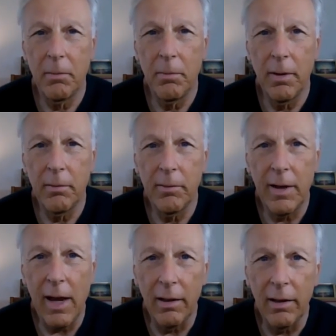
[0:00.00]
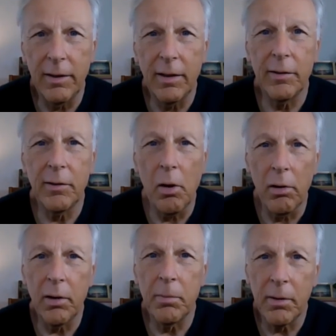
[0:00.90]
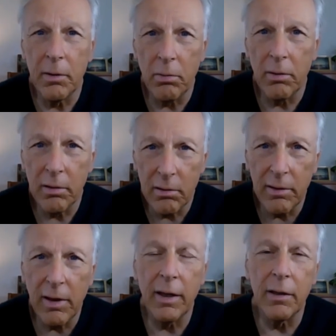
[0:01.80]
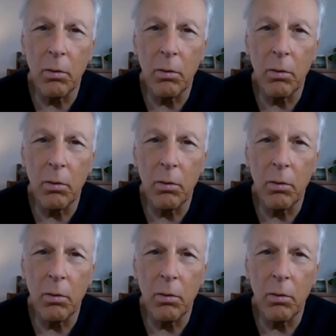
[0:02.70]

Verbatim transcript: but reality has already been created